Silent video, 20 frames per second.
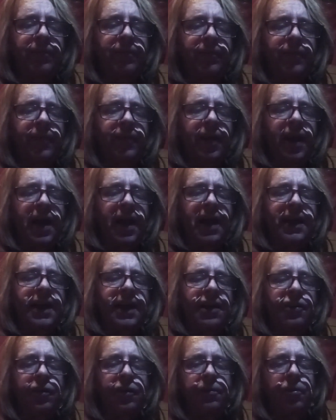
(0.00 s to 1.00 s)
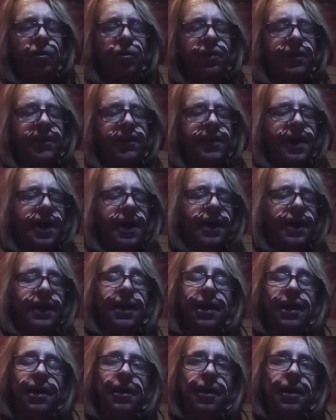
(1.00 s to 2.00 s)
I can't do more than that,
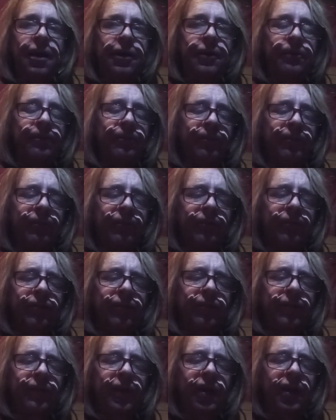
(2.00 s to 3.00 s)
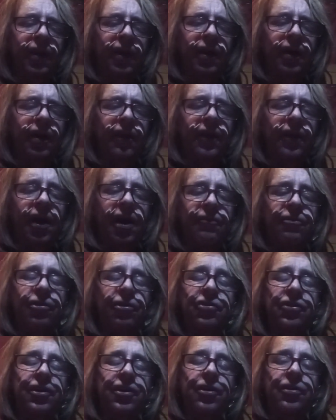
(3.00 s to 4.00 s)
can I? The offer
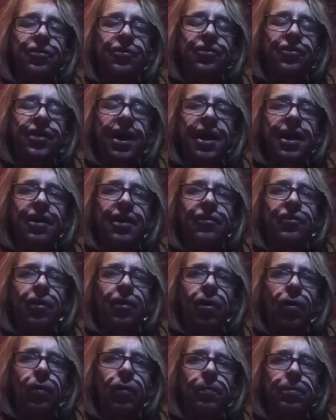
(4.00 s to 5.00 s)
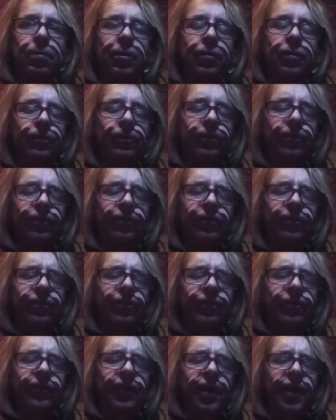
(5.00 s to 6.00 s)
still stands open.
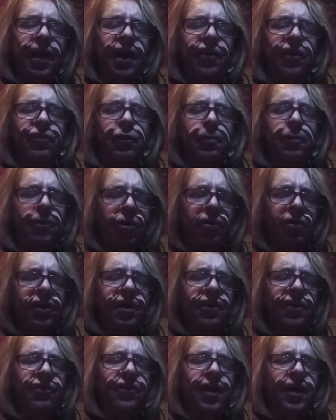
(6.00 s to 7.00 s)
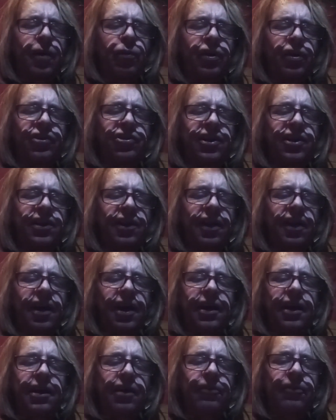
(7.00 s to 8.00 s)
It's for Mona to say what she'd
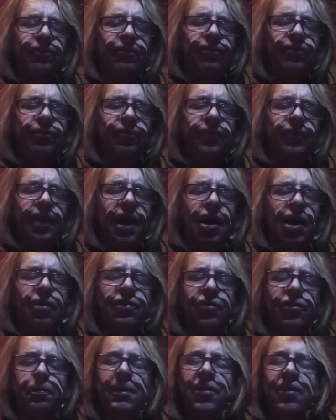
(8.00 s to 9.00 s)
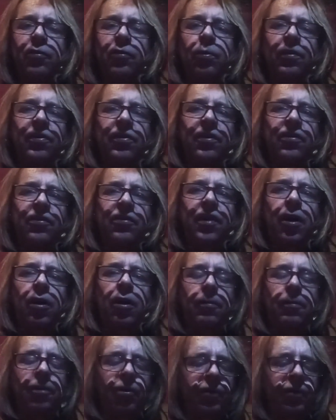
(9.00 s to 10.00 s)
like. I'll dispense with the
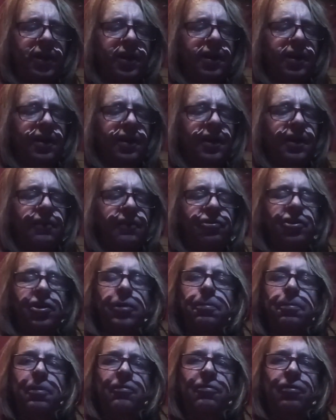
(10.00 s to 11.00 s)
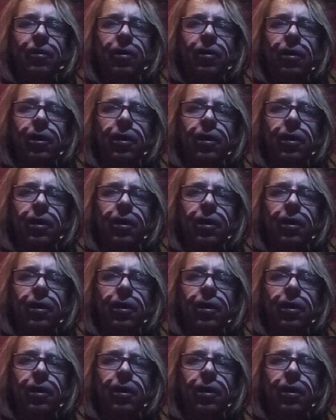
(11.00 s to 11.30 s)
ceremony if she'd prefer it.